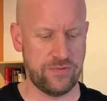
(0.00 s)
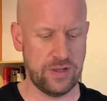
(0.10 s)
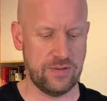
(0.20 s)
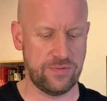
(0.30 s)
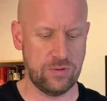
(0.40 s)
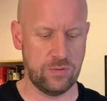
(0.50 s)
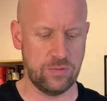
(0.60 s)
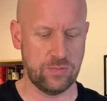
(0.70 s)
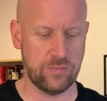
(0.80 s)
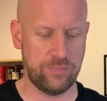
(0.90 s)
And if
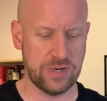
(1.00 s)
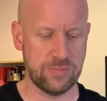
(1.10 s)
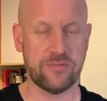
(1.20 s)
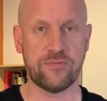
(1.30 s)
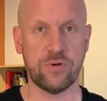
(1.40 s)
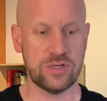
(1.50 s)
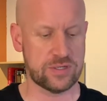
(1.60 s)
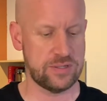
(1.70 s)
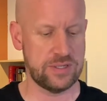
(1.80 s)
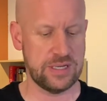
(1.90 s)
you put them in the
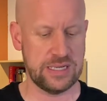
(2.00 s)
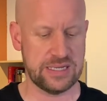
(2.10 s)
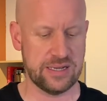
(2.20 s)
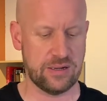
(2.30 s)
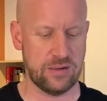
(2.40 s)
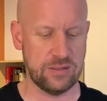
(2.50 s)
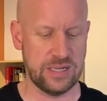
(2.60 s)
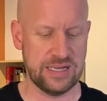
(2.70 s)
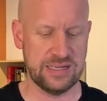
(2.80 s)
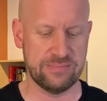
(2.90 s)
fridge, they get all,
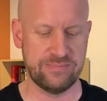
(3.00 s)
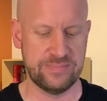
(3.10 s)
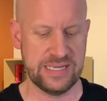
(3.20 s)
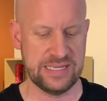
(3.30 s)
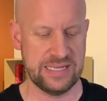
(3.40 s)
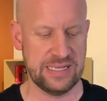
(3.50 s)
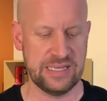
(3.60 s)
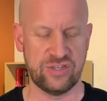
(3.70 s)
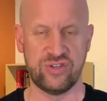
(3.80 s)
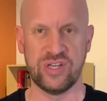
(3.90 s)

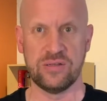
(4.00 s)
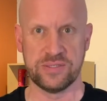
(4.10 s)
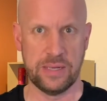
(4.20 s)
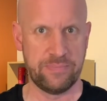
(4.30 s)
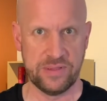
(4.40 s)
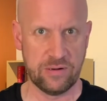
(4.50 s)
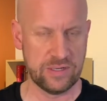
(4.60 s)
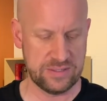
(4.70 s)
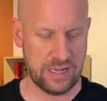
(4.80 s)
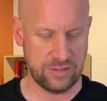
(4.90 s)
it gels up in there and it's
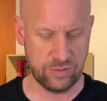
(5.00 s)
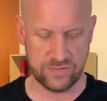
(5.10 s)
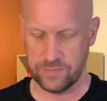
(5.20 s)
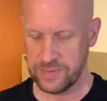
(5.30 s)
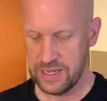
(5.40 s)
not useful.